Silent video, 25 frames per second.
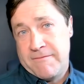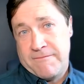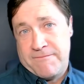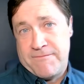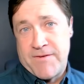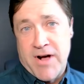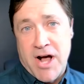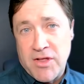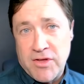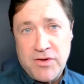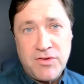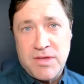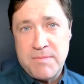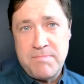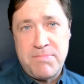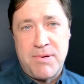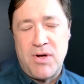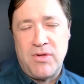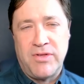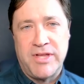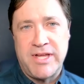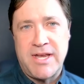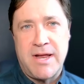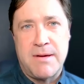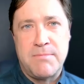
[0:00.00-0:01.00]
followed the
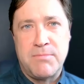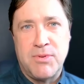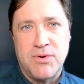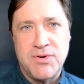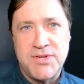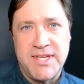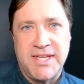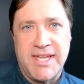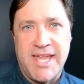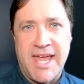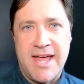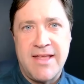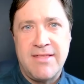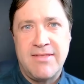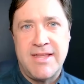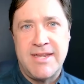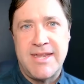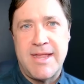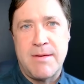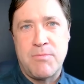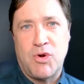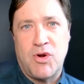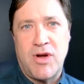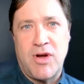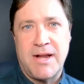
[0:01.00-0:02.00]
polling numbers. Again, the
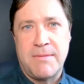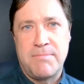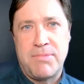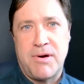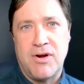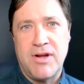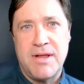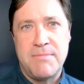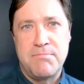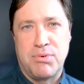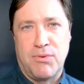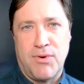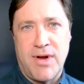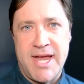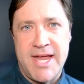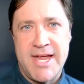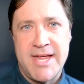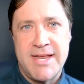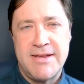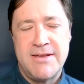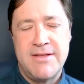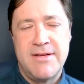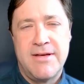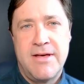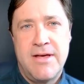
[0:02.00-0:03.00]
Democratic Party
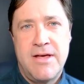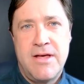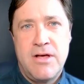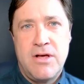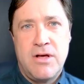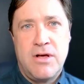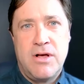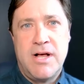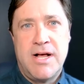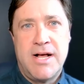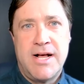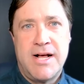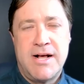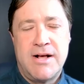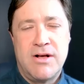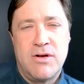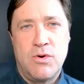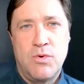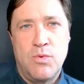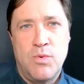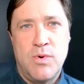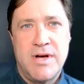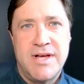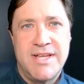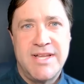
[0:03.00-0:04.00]
brand
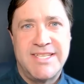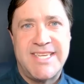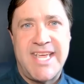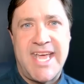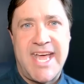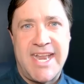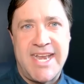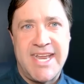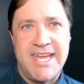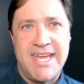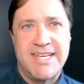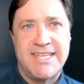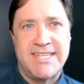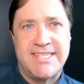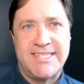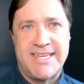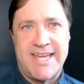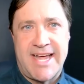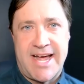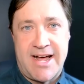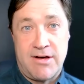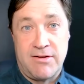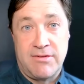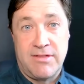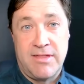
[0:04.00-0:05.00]
was heading
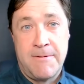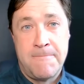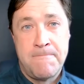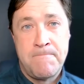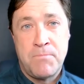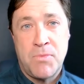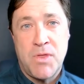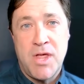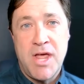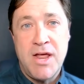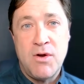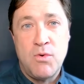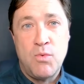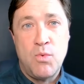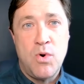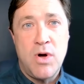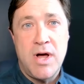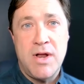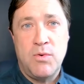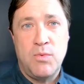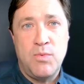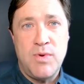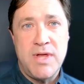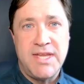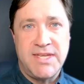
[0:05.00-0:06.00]
south. And
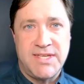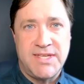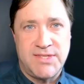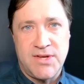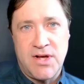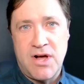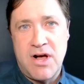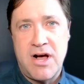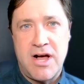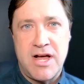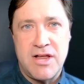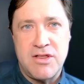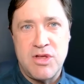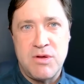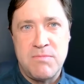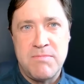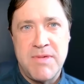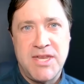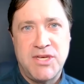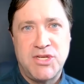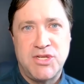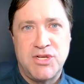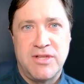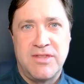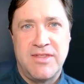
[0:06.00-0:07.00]
what we saw, and you
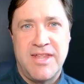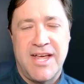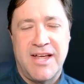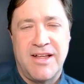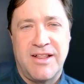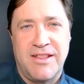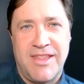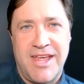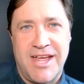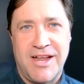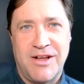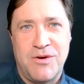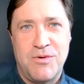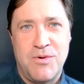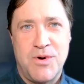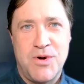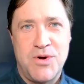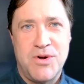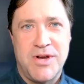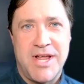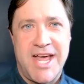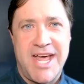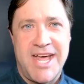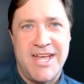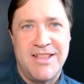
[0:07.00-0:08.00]
mentioned that
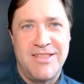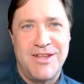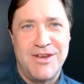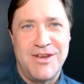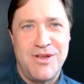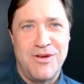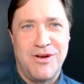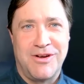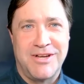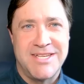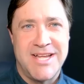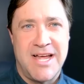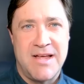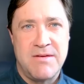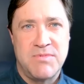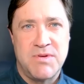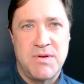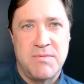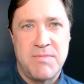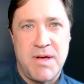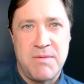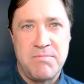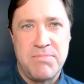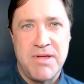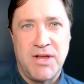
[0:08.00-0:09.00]
quote I had in the New York Times
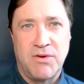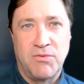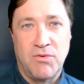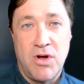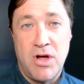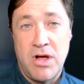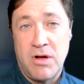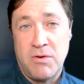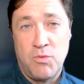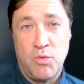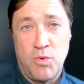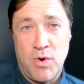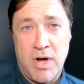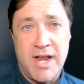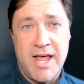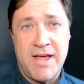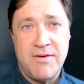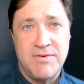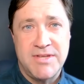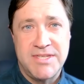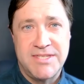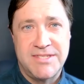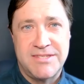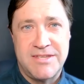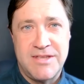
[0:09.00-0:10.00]
about being wrong. What I
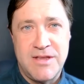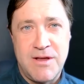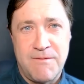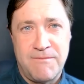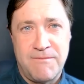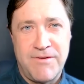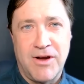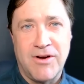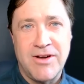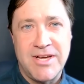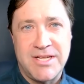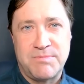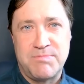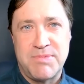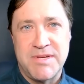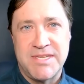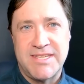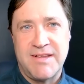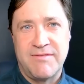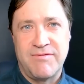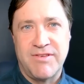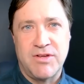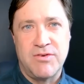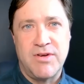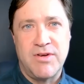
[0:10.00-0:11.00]
was, very
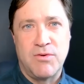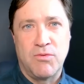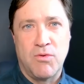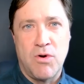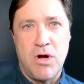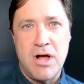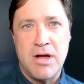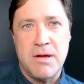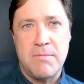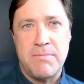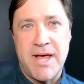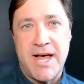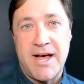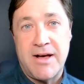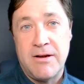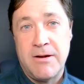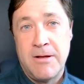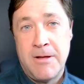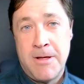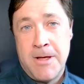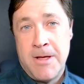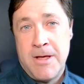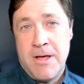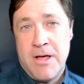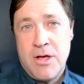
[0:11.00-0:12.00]
specifically wrong about
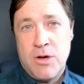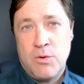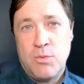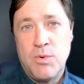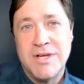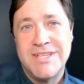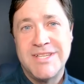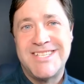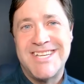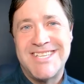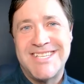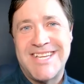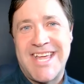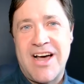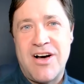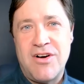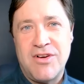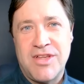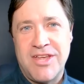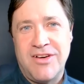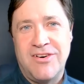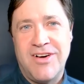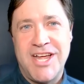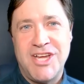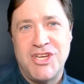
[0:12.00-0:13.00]
was this
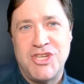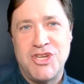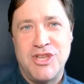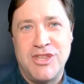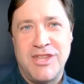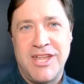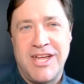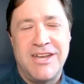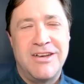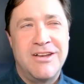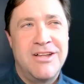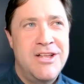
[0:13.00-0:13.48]
calculation that,